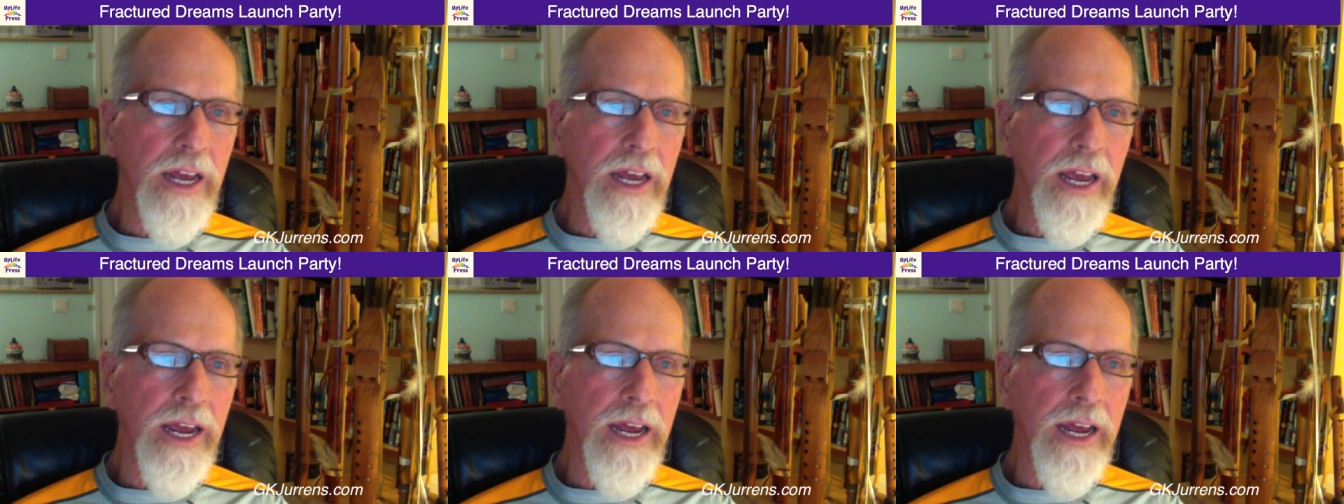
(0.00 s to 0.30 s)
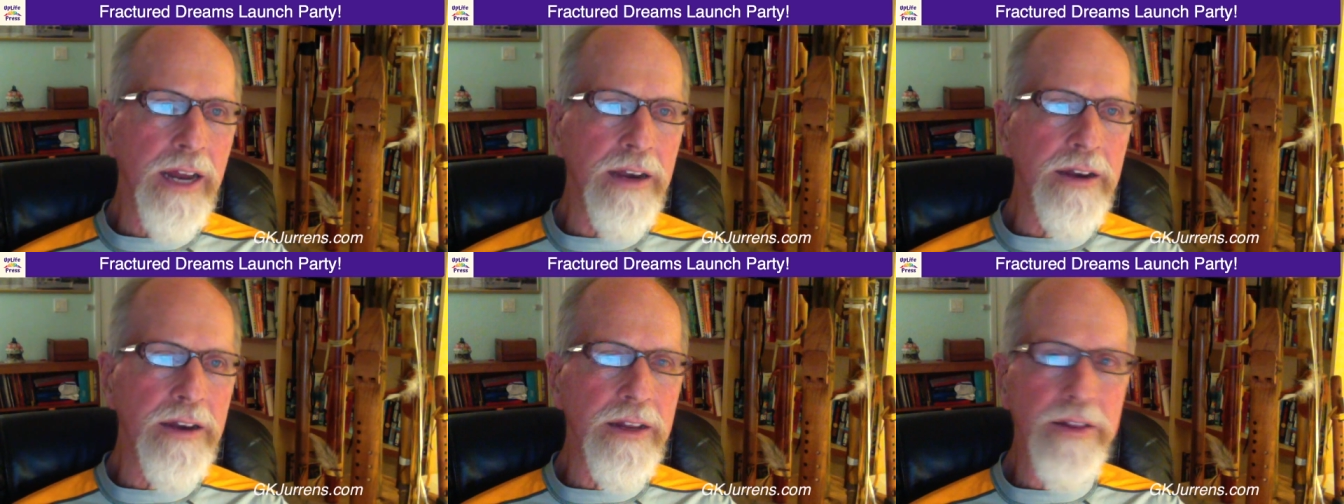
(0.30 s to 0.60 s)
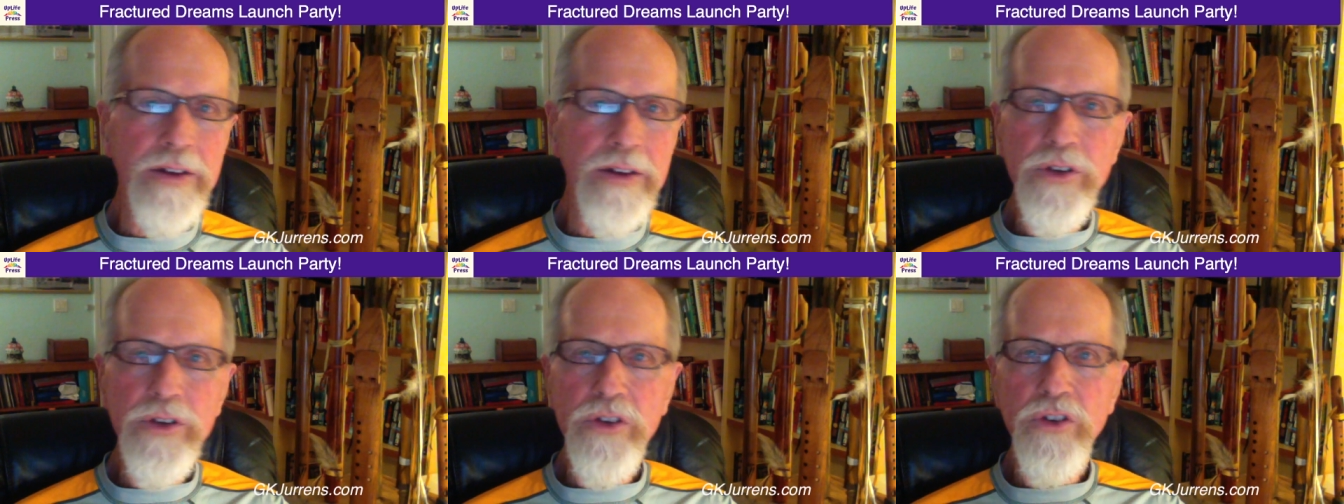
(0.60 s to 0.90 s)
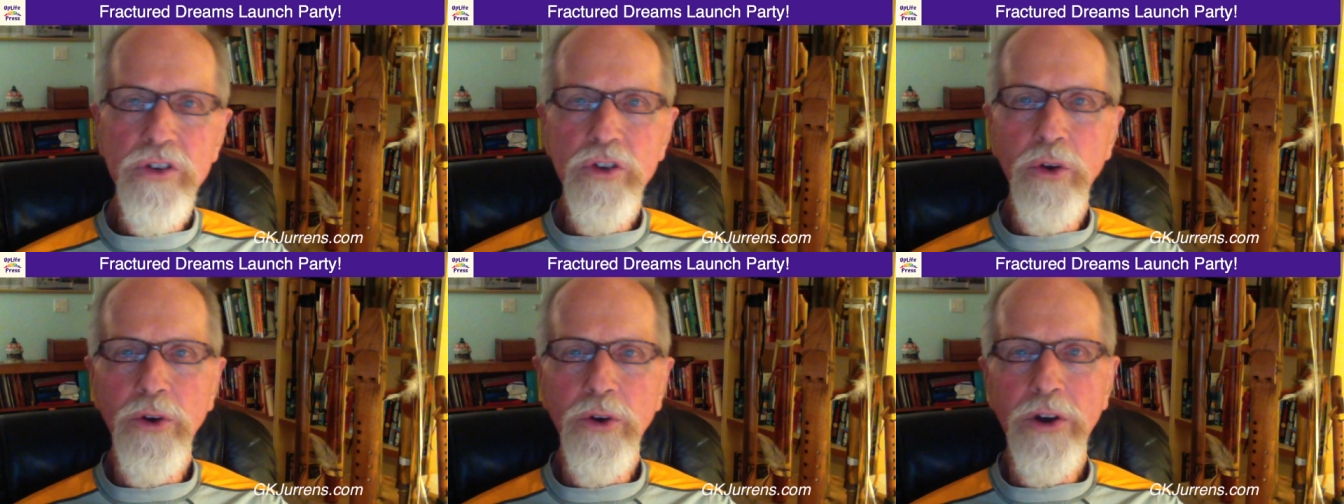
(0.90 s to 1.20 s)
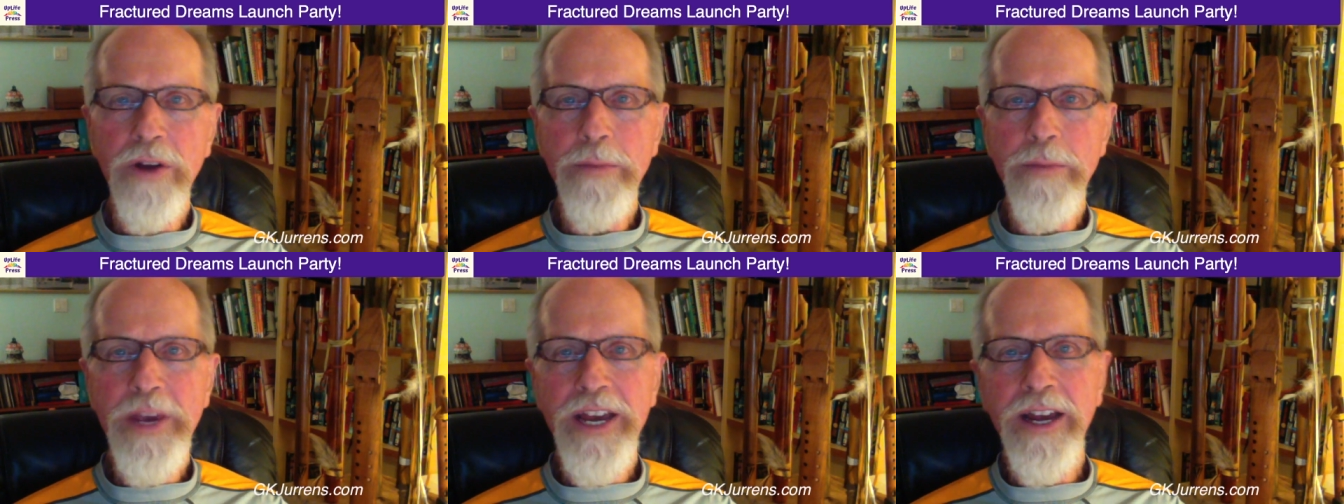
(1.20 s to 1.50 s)
and there's a
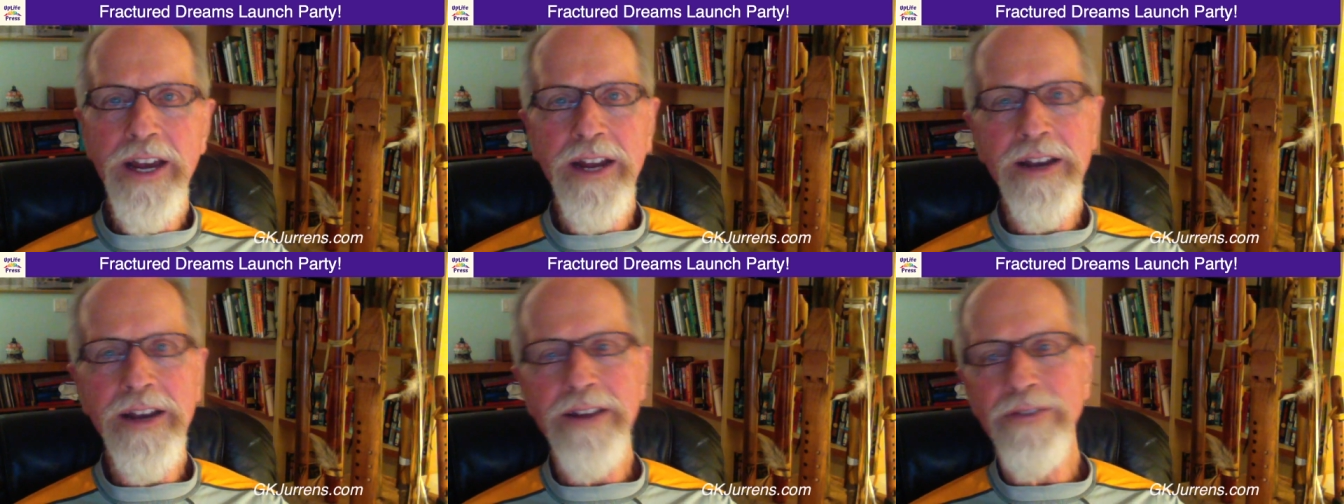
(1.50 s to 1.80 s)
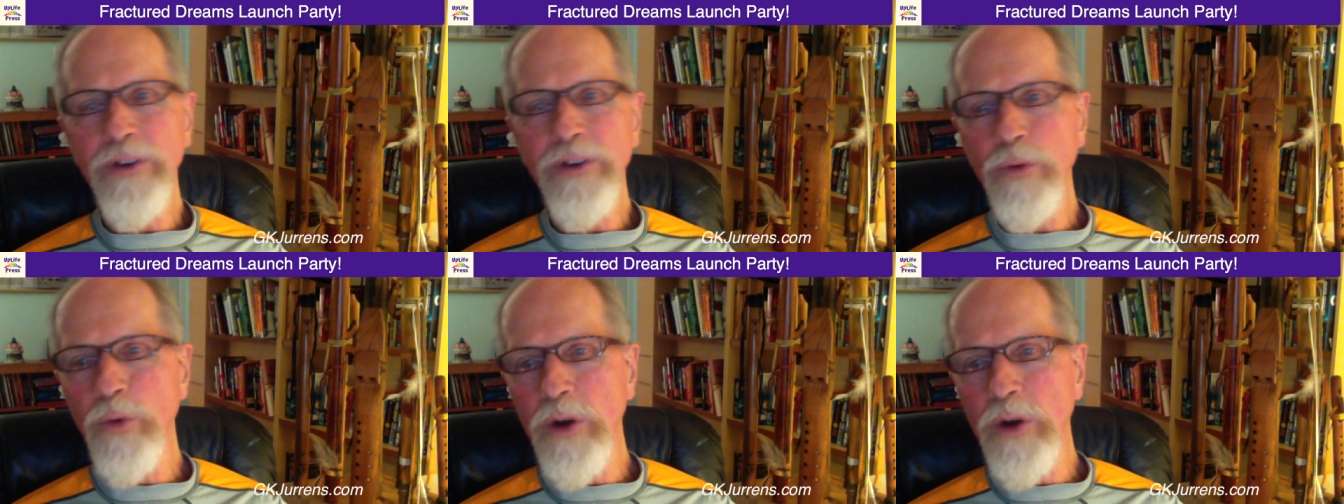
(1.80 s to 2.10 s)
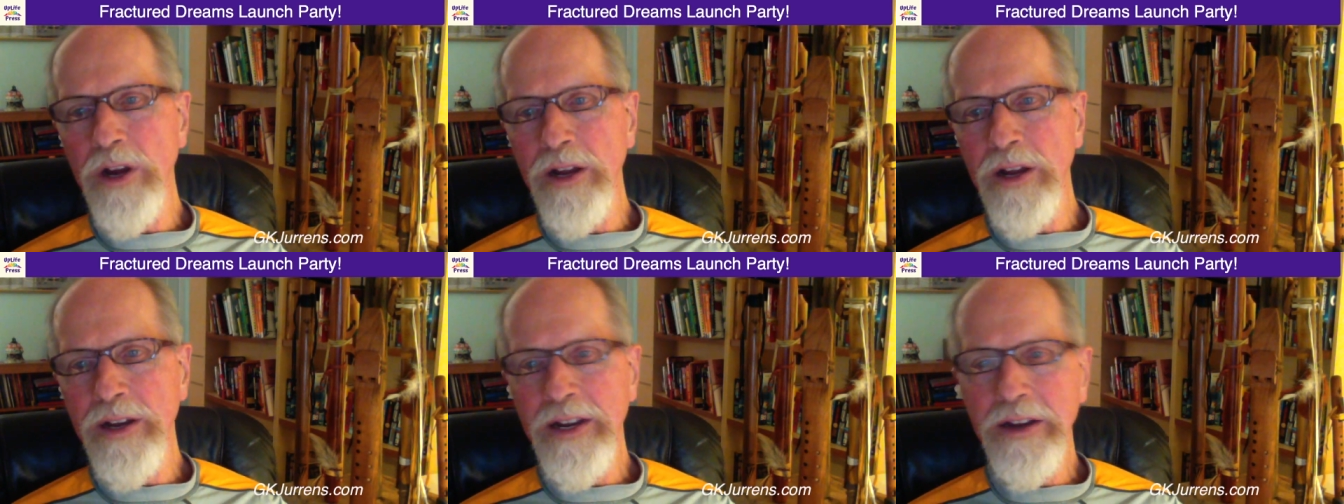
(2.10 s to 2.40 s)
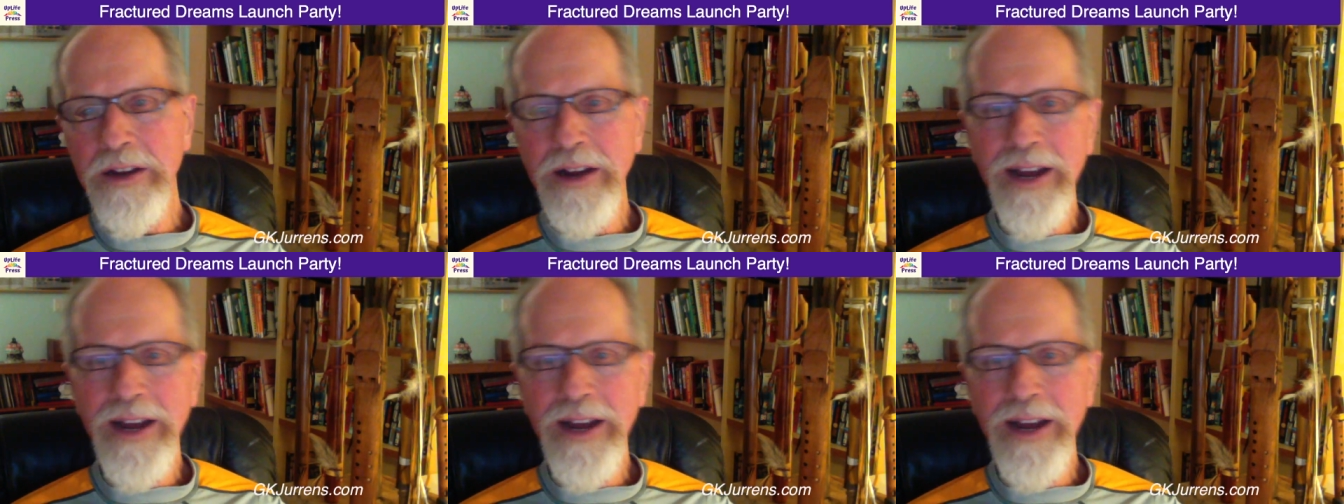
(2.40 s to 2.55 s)
story behind every one,